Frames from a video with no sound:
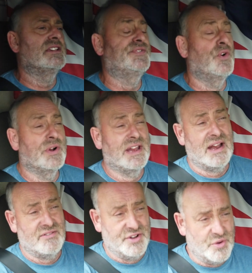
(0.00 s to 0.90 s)
There's Ford
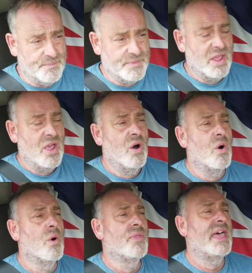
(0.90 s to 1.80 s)
in Arundel
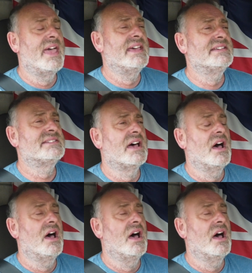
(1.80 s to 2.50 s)
or there's